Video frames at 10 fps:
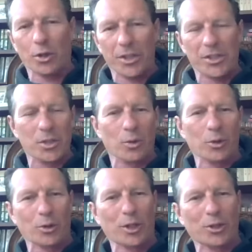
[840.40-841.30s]
this is what
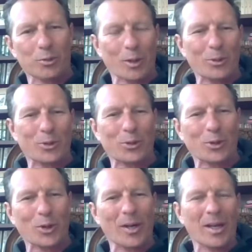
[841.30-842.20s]
you need to be able to
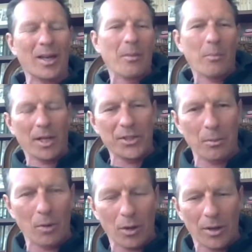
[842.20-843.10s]
do. But the
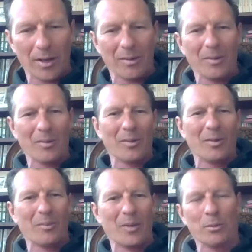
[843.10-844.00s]
more uh,
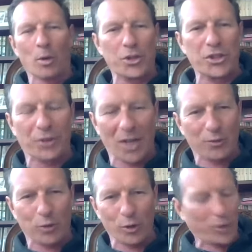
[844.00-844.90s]
uh, but the most
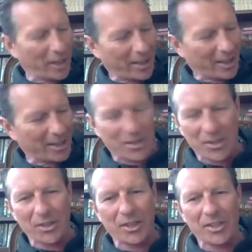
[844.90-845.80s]
stressful thing is
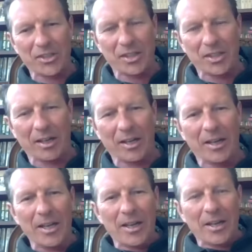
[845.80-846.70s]
that this uh,
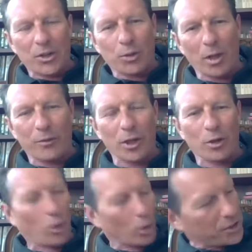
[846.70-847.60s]
12 year
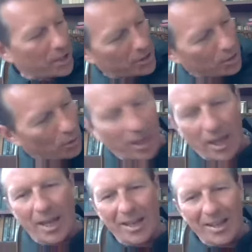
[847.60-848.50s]
old says, "Okay,